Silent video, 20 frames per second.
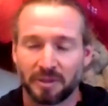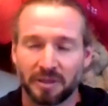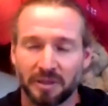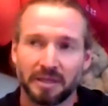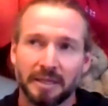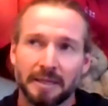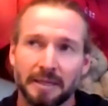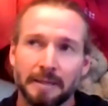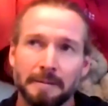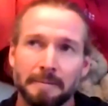
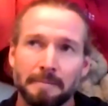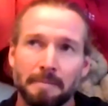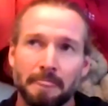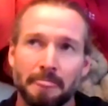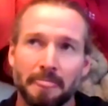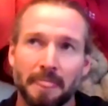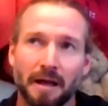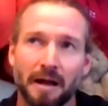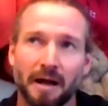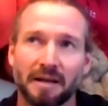But
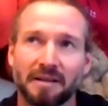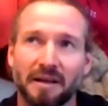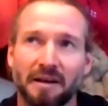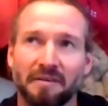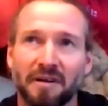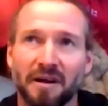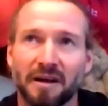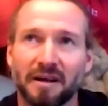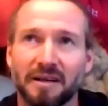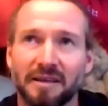
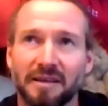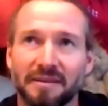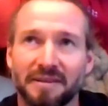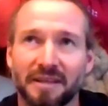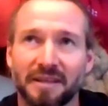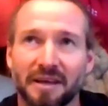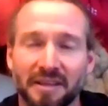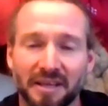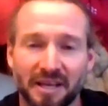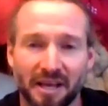
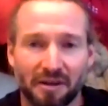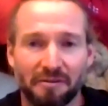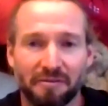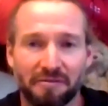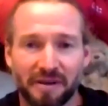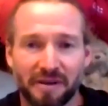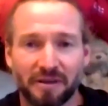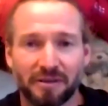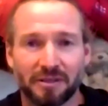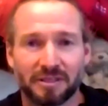they're the kind
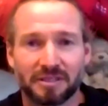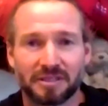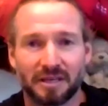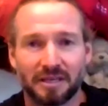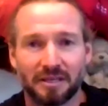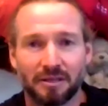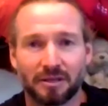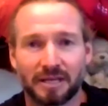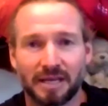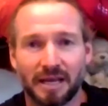of failures
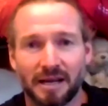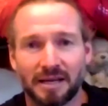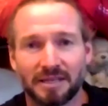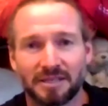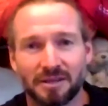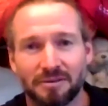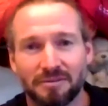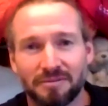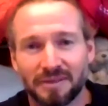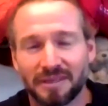I look
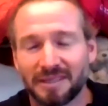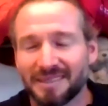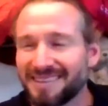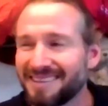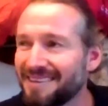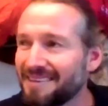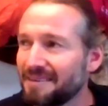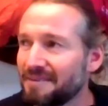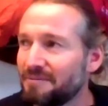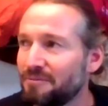at. I
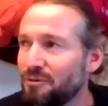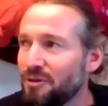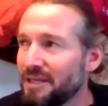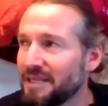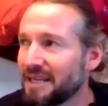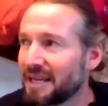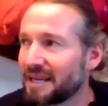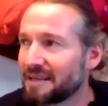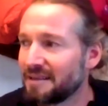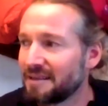haven't
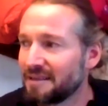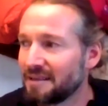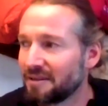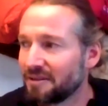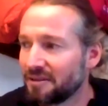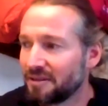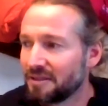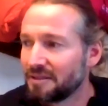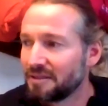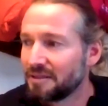really had
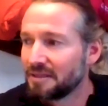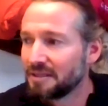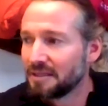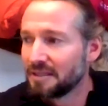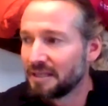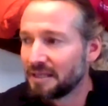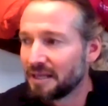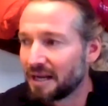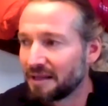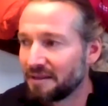
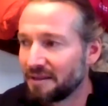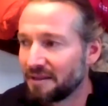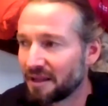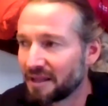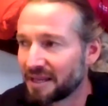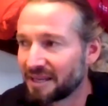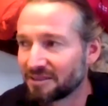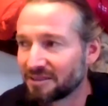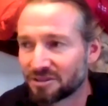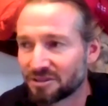
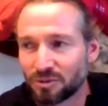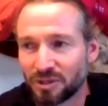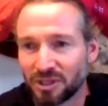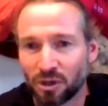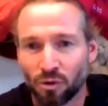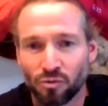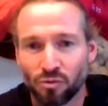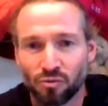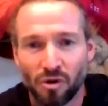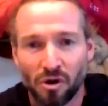nothing else has
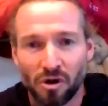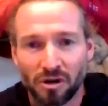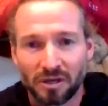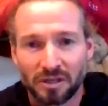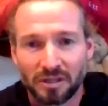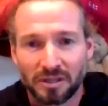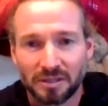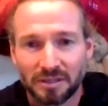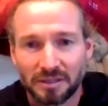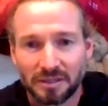really gone
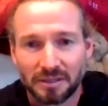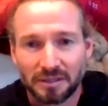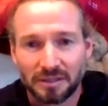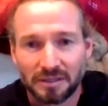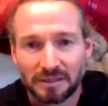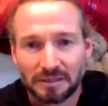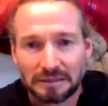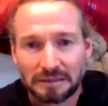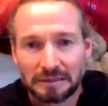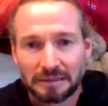wrong.
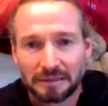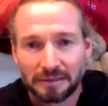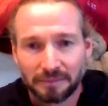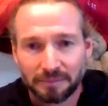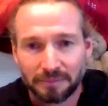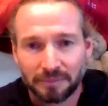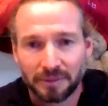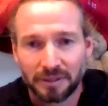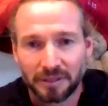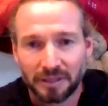
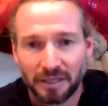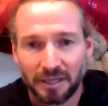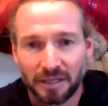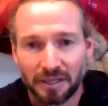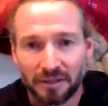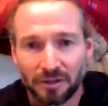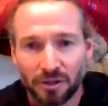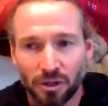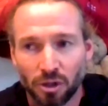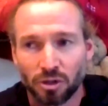
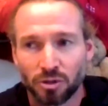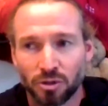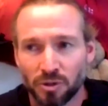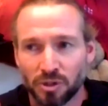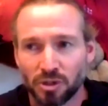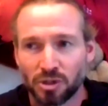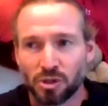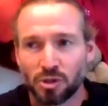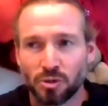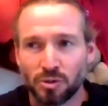But those
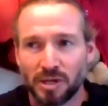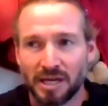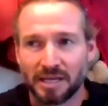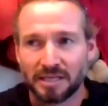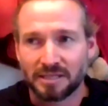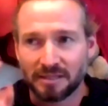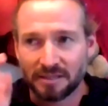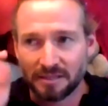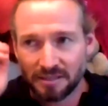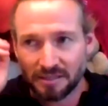were the two
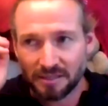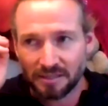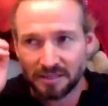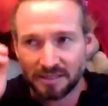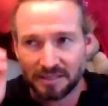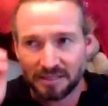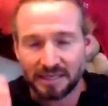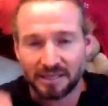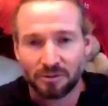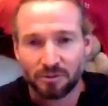lessons that
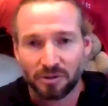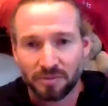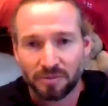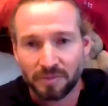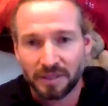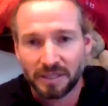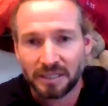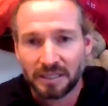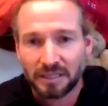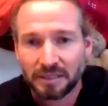stick with
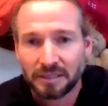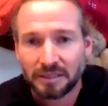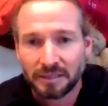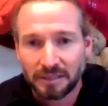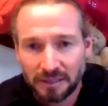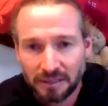me.